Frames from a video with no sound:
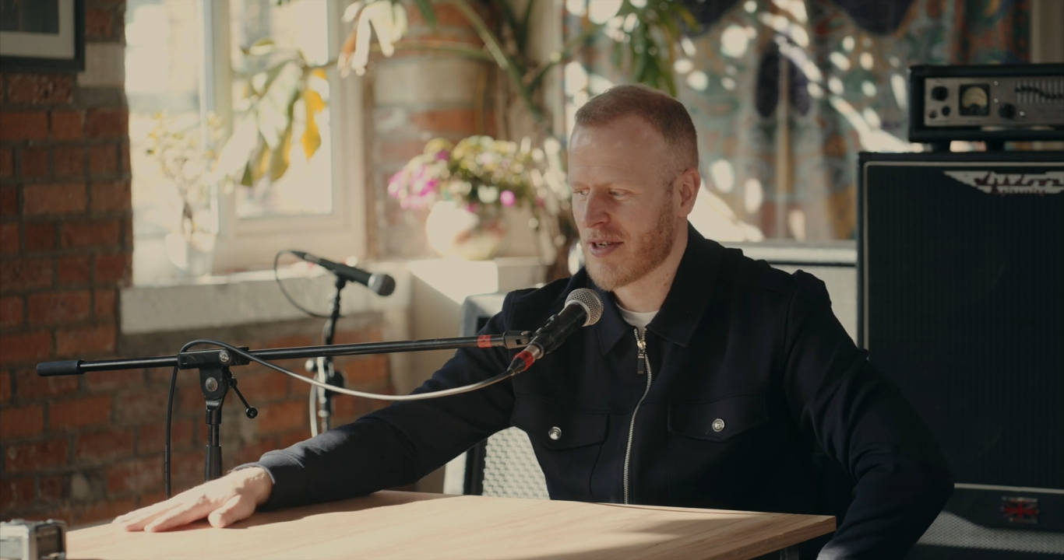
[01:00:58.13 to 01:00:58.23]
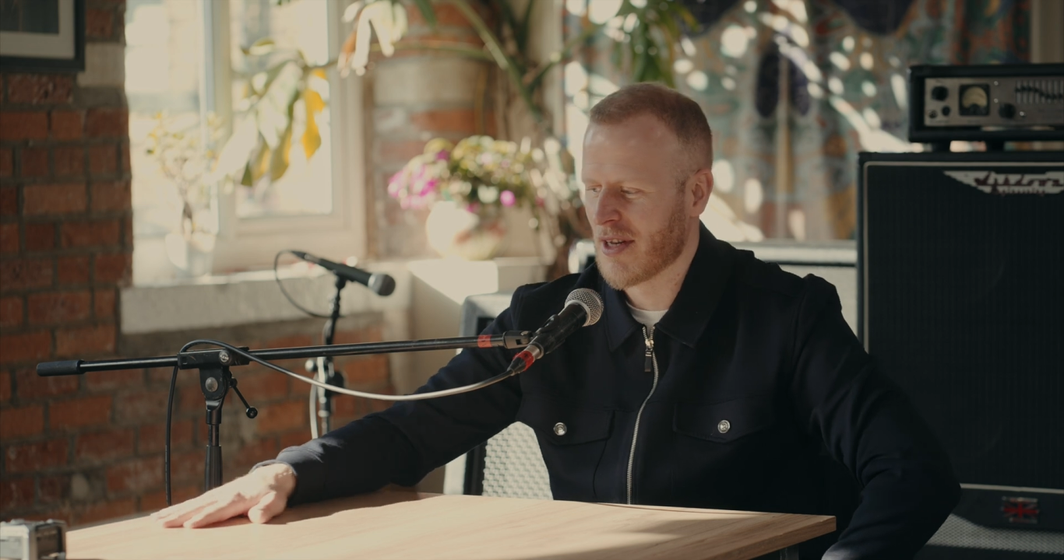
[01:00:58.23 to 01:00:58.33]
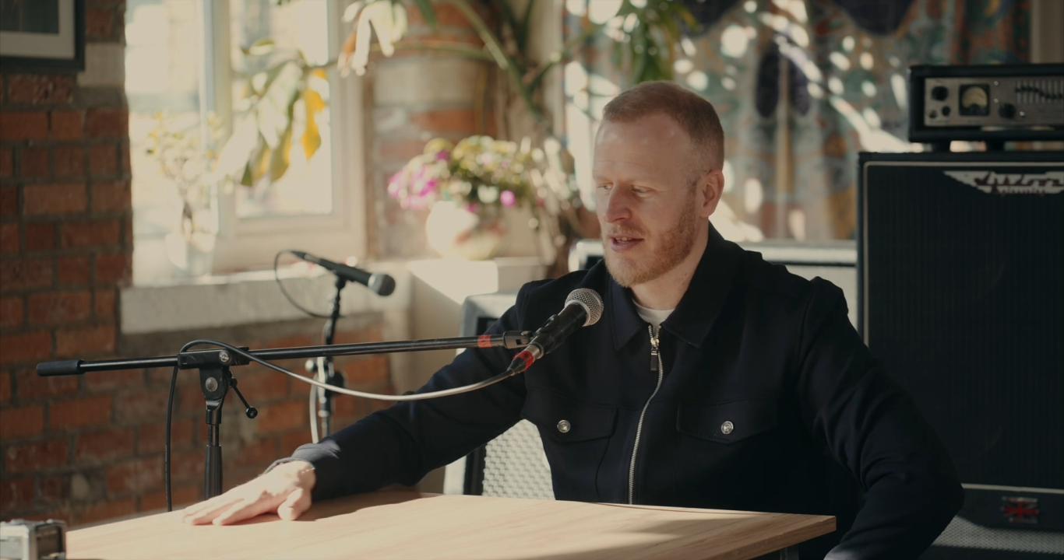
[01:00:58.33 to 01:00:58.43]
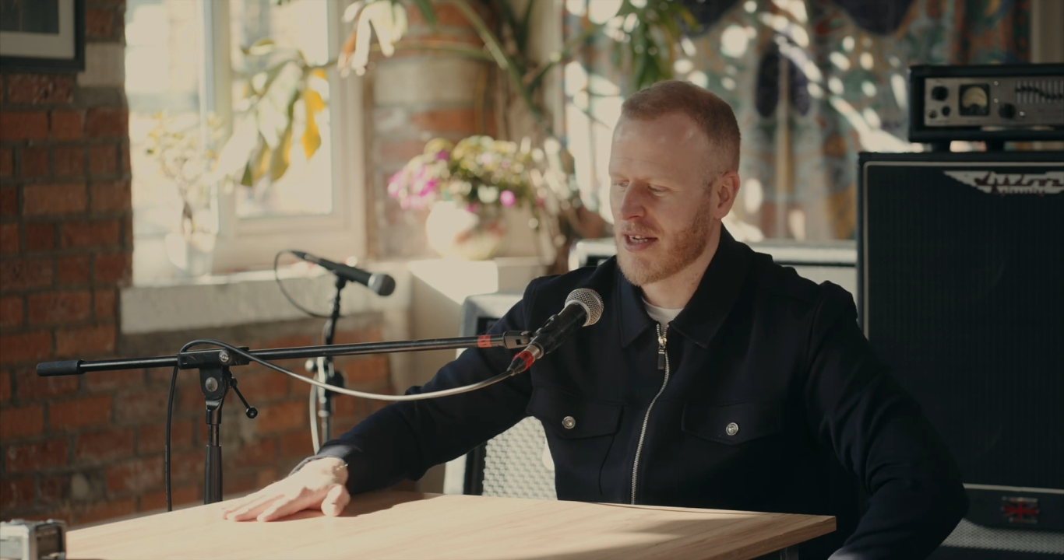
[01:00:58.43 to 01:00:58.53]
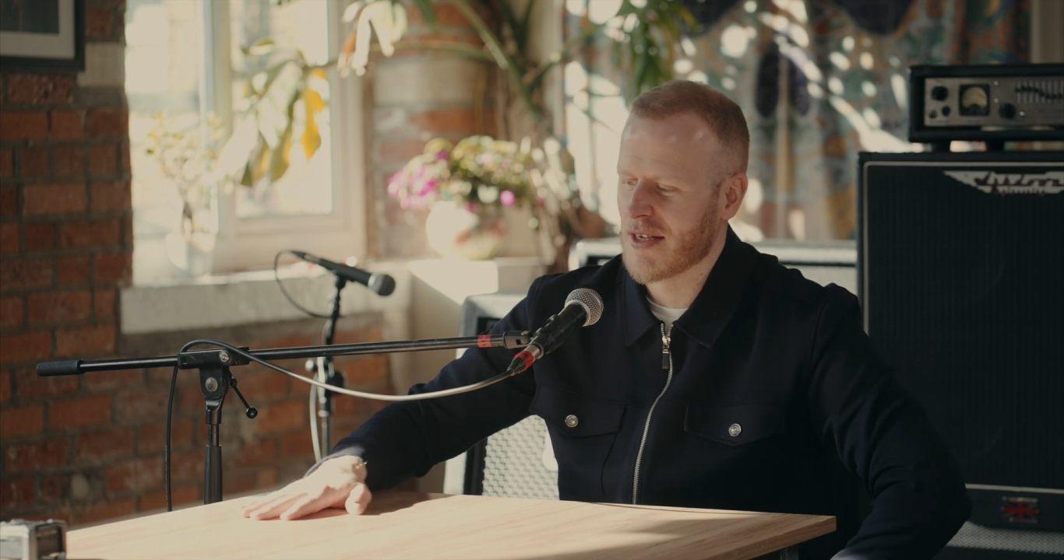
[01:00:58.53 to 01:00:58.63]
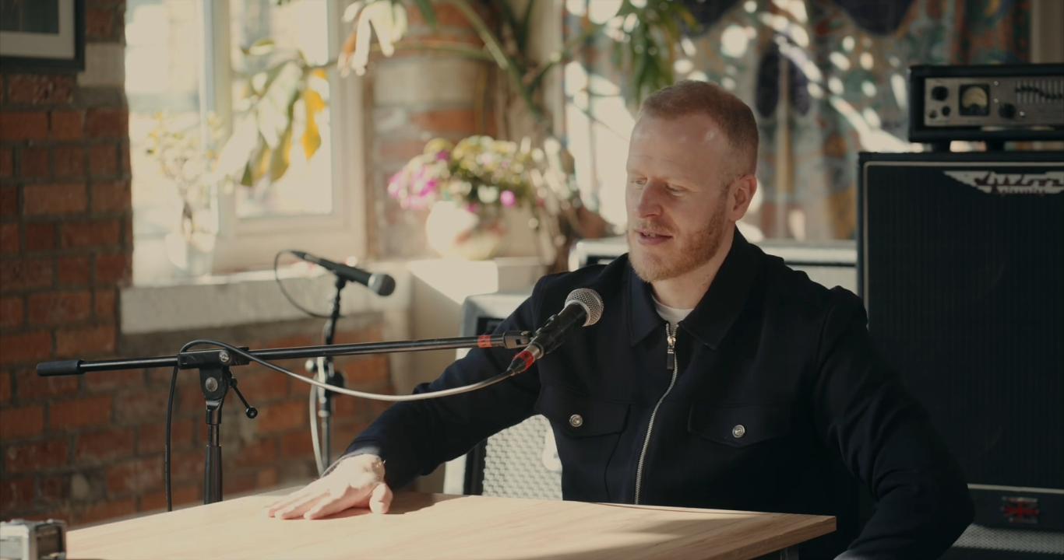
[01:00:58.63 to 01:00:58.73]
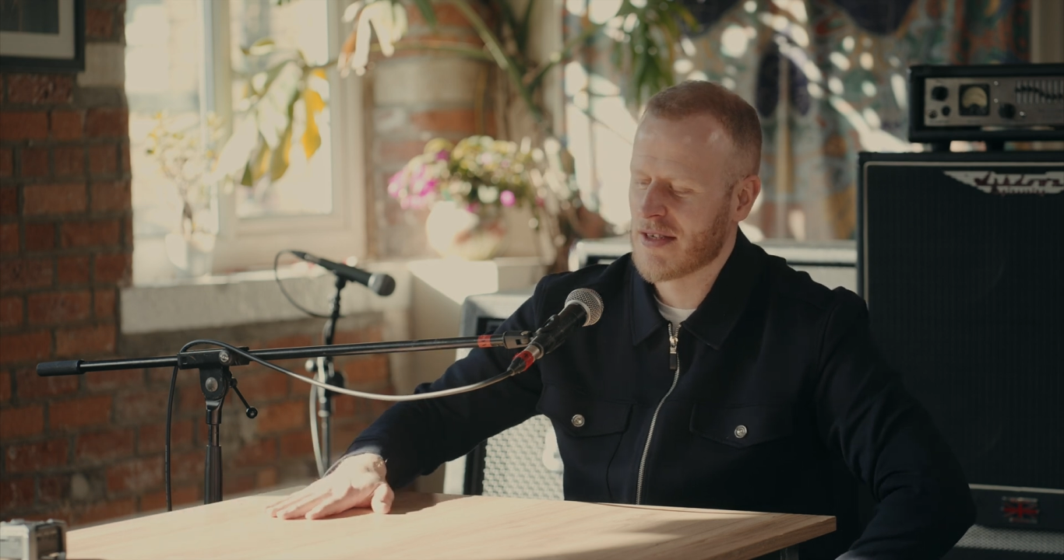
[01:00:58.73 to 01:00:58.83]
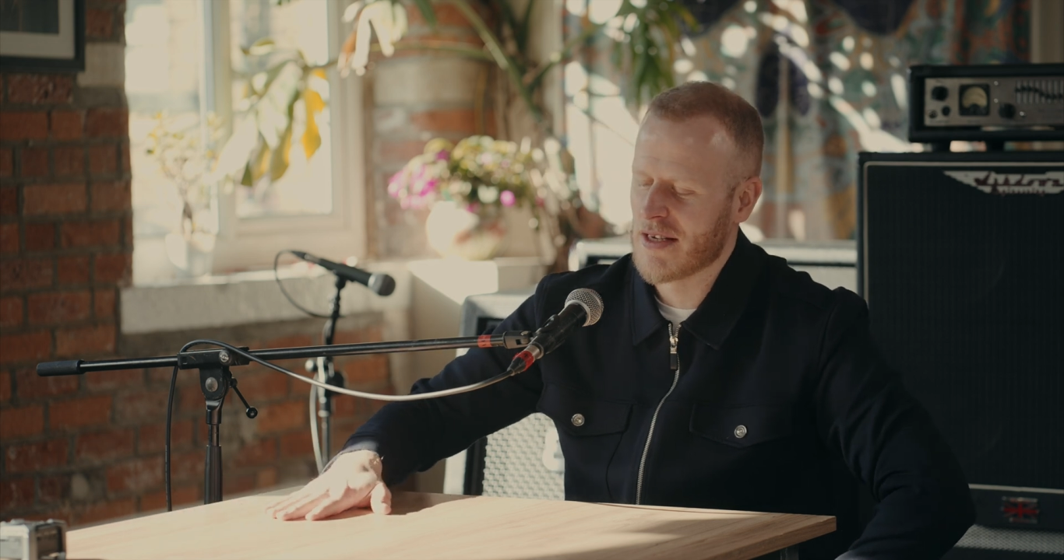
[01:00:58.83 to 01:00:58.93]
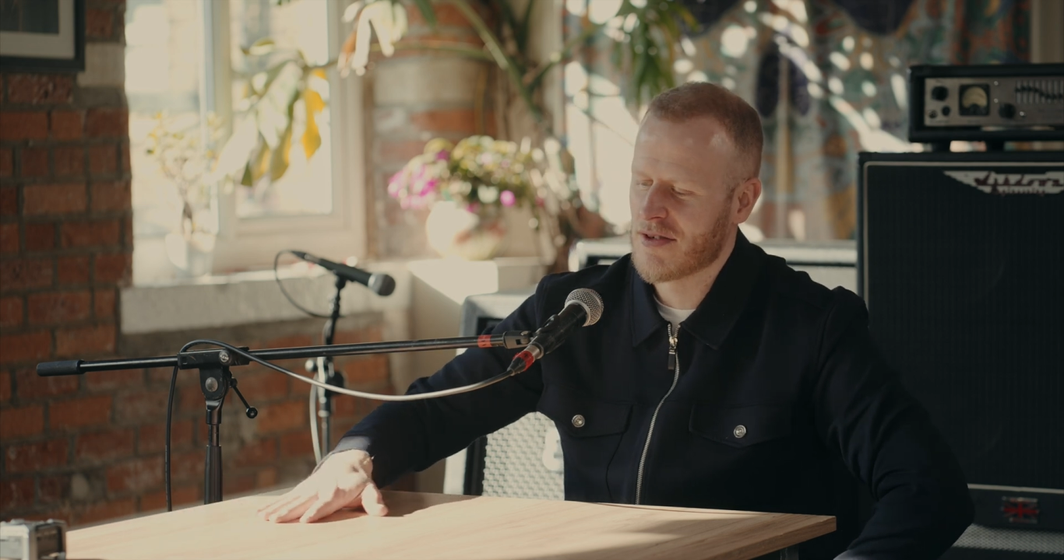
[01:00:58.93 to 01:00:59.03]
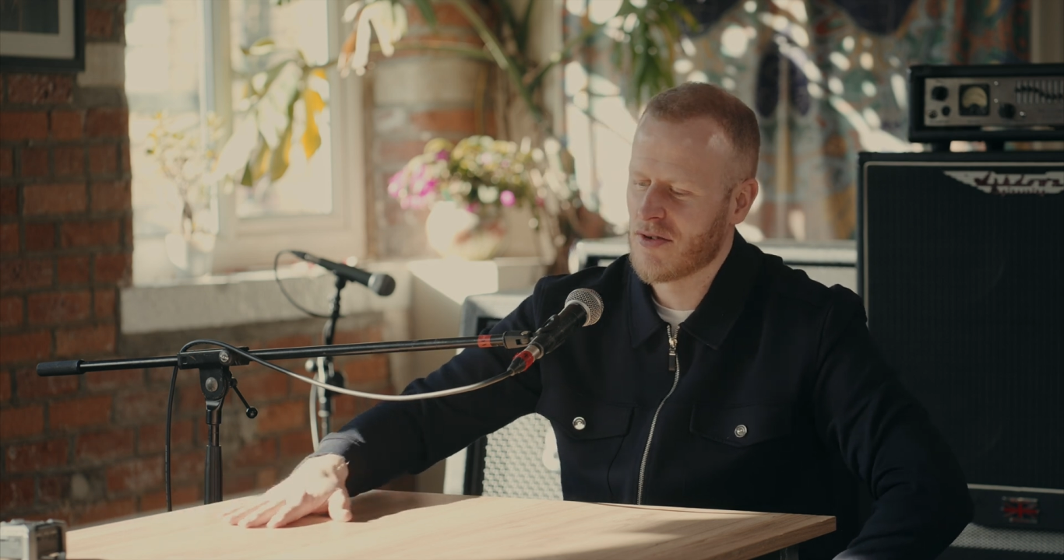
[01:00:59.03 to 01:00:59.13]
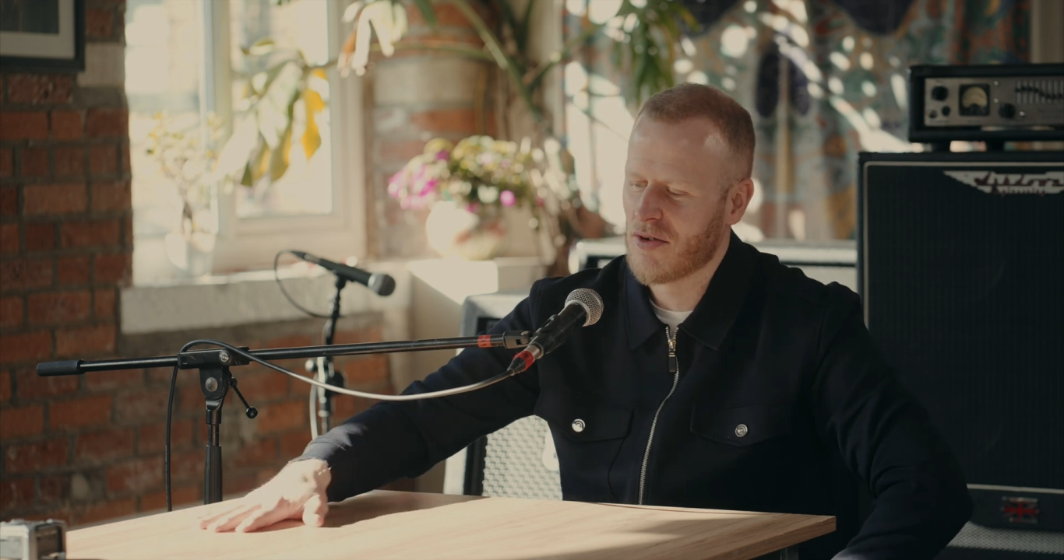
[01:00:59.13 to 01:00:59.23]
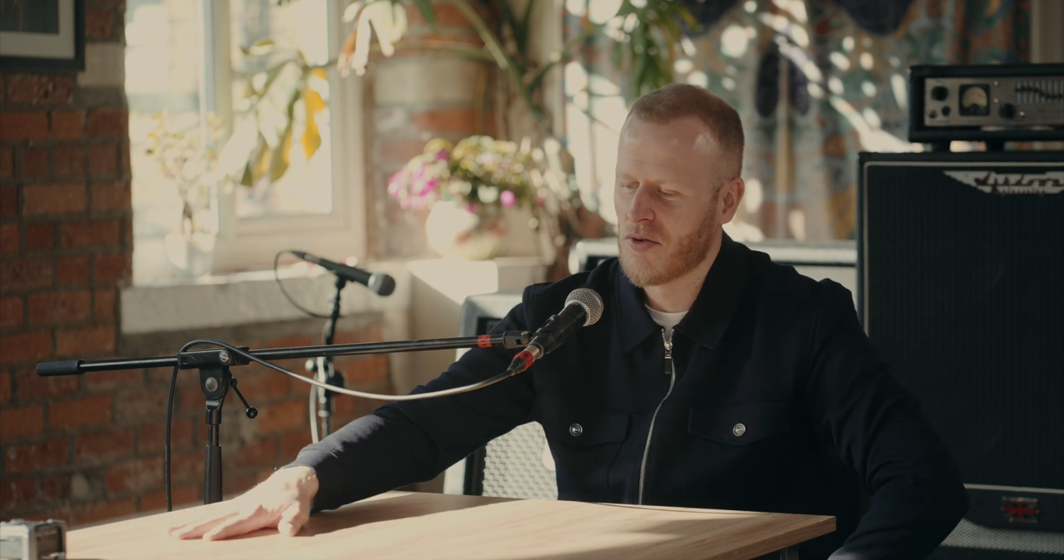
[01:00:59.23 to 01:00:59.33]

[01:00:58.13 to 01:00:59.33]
and I think it's